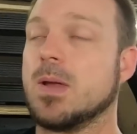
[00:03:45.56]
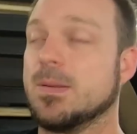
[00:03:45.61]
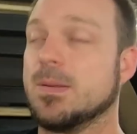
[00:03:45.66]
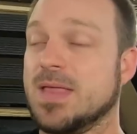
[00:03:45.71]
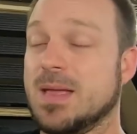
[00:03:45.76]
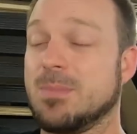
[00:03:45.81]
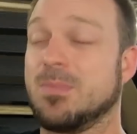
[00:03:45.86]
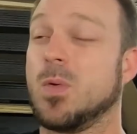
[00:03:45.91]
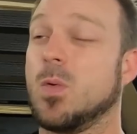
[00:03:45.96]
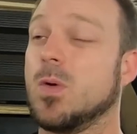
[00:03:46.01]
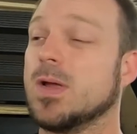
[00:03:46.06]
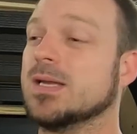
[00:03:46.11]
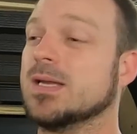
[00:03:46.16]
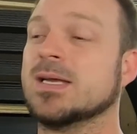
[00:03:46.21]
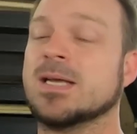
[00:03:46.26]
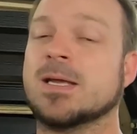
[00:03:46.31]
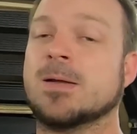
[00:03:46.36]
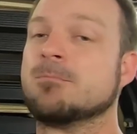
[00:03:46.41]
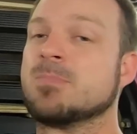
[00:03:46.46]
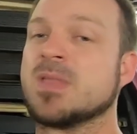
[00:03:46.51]
that point,
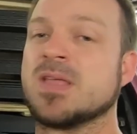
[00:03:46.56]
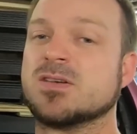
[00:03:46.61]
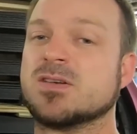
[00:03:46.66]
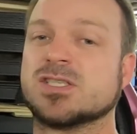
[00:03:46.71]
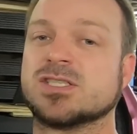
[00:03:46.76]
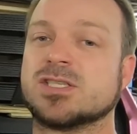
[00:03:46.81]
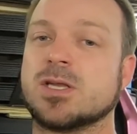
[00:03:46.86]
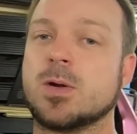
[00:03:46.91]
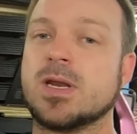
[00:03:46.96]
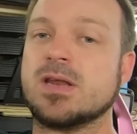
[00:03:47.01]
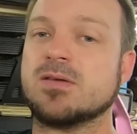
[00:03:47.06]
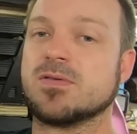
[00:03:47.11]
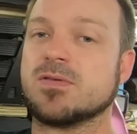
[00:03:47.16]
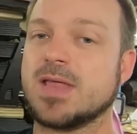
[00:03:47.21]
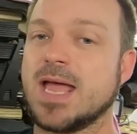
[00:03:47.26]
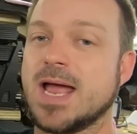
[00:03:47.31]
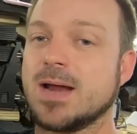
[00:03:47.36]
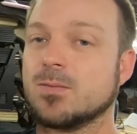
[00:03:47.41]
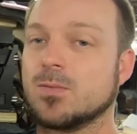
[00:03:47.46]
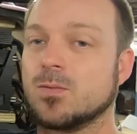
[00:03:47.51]
and there's just no need for
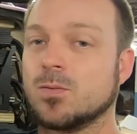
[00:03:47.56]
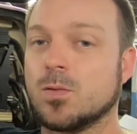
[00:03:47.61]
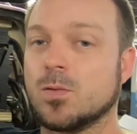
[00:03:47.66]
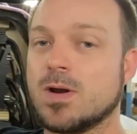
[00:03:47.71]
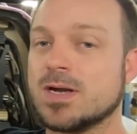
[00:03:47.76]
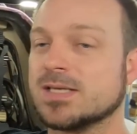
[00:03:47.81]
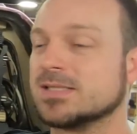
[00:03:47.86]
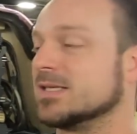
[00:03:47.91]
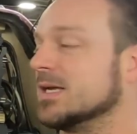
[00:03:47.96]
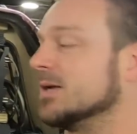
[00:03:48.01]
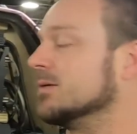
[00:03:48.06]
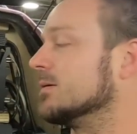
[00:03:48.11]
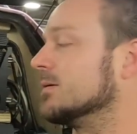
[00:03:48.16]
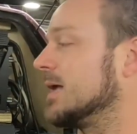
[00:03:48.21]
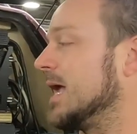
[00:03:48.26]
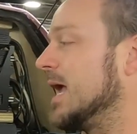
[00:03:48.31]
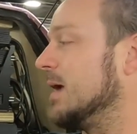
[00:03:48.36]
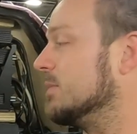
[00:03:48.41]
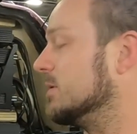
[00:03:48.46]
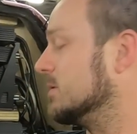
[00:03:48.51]
that. Run a single
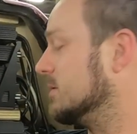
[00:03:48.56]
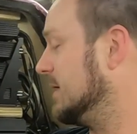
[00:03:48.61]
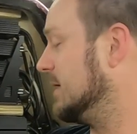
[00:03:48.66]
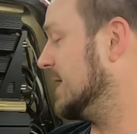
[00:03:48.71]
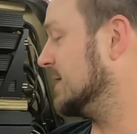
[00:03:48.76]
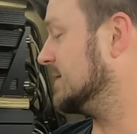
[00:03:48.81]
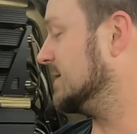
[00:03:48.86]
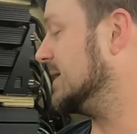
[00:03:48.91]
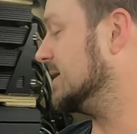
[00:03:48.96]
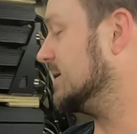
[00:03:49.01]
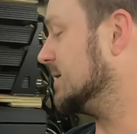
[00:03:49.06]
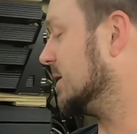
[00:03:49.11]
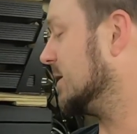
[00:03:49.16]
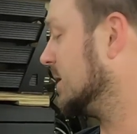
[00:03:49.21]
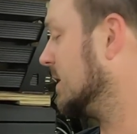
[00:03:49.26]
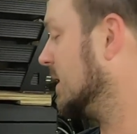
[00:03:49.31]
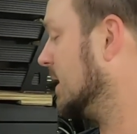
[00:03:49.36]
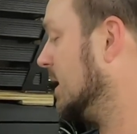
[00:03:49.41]
cable, it's easier.